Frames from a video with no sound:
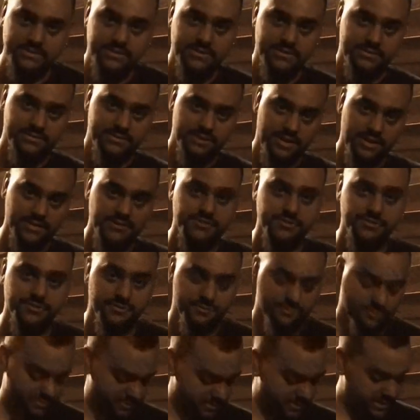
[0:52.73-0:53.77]
the
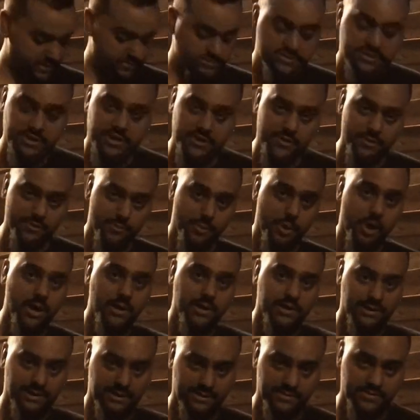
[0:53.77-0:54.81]
outside of your
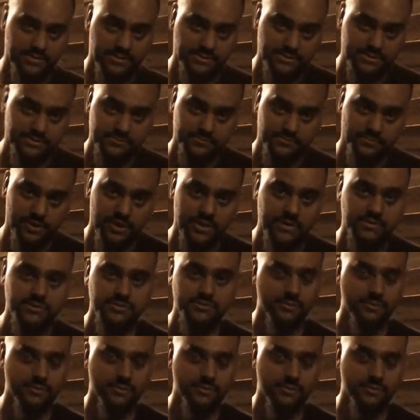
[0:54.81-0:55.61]
body like this, right?